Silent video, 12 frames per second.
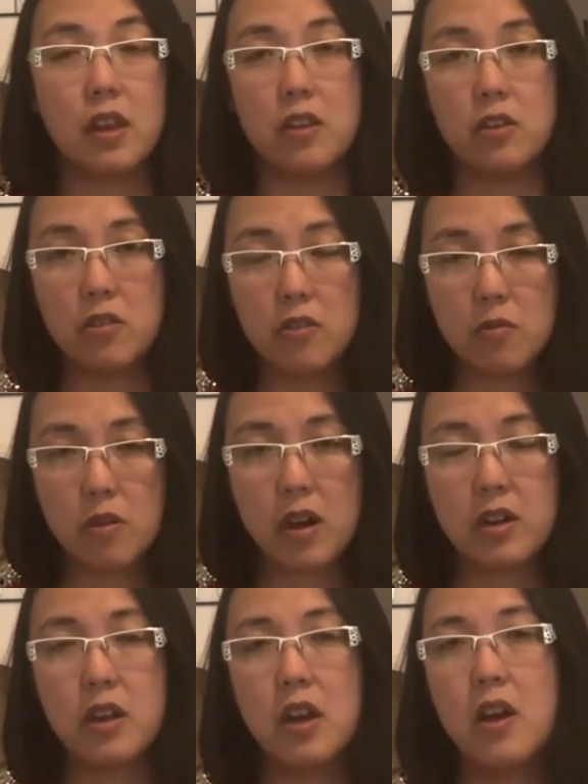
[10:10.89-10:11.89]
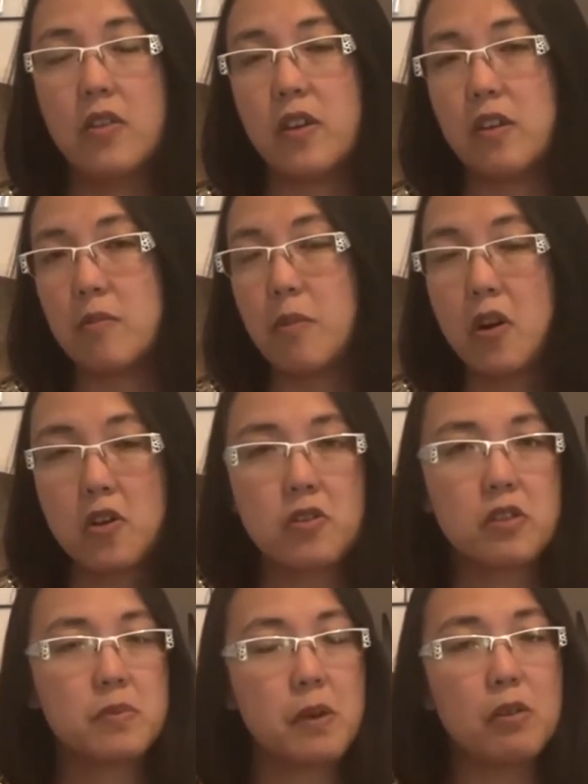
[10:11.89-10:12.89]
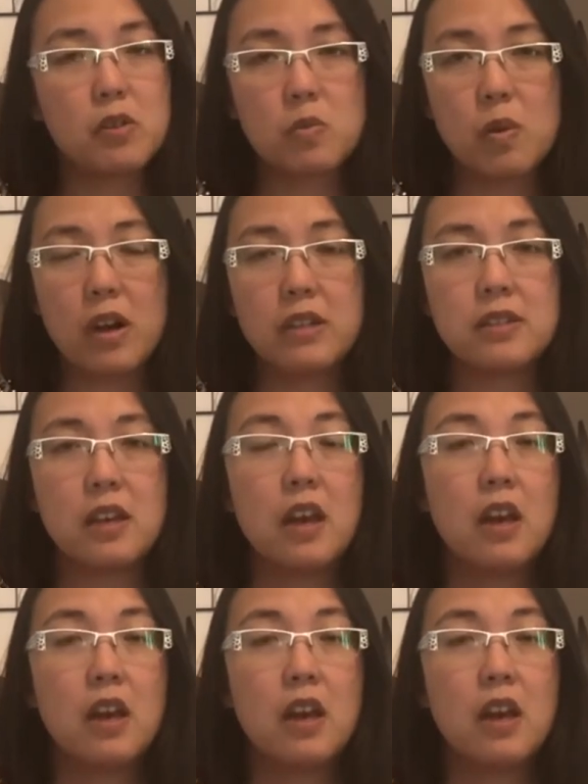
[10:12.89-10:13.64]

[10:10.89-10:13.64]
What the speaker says: that you want, that your partner, spouse wants,